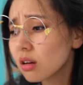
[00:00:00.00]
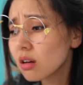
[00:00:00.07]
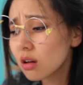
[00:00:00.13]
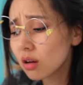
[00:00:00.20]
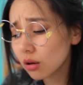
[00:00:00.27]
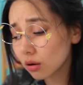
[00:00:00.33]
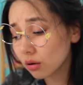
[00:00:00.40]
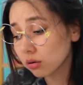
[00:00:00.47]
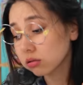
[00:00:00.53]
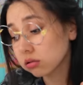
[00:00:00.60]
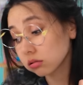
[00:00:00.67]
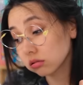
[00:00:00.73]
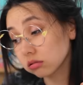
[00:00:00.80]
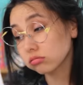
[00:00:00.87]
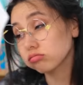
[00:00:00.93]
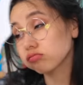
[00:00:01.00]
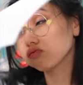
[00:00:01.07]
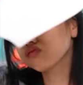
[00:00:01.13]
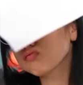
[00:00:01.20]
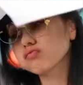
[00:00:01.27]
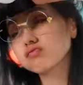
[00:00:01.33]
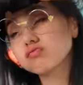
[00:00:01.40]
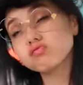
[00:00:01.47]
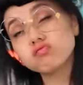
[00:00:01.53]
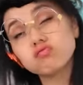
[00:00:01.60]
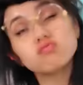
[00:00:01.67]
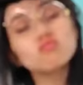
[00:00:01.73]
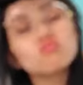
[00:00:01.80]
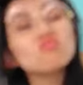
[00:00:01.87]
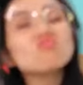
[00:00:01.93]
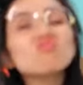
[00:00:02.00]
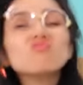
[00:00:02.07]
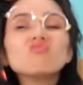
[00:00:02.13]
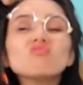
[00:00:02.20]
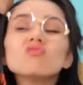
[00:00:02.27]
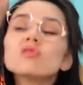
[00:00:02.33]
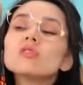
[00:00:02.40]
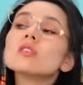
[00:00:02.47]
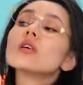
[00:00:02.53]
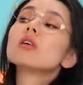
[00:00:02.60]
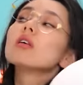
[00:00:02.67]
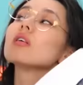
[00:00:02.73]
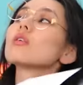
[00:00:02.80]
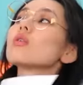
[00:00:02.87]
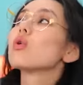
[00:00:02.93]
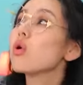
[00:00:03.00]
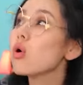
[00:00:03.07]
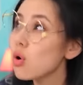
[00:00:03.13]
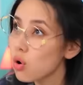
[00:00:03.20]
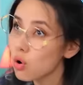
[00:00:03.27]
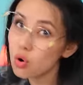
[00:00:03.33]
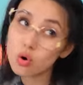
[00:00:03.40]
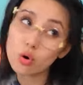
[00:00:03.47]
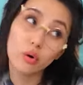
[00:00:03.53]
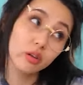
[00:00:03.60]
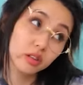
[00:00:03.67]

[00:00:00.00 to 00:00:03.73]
Oh, this is tough. There's so much to